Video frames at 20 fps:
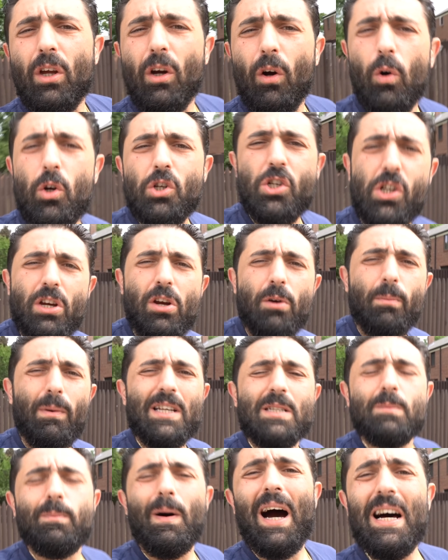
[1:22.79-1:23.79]
negotiate your
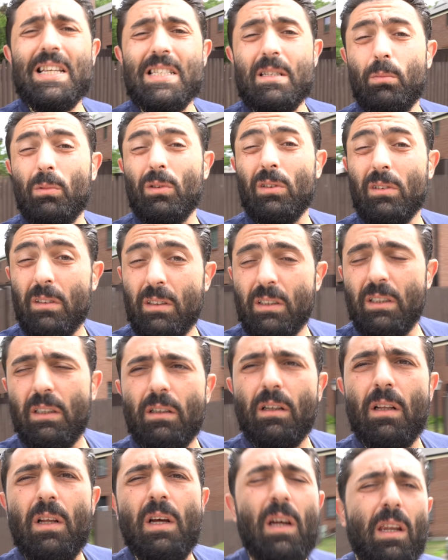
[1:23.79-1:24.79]
best possible
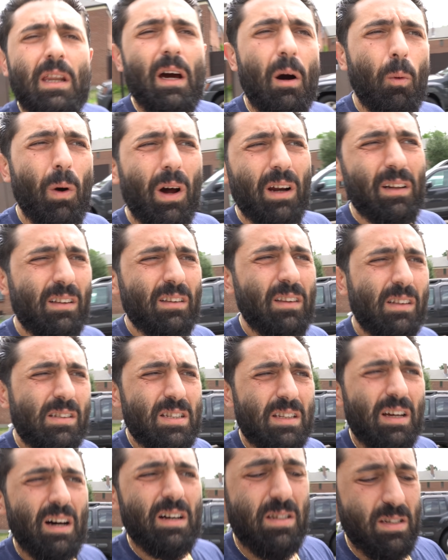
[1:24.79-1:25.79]
deal. Now, I wanted to
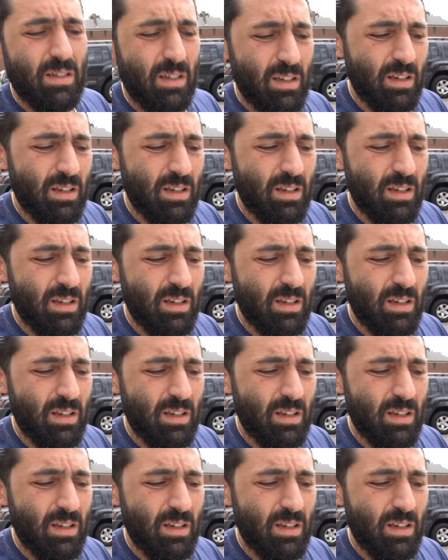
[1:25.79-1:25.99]
discuss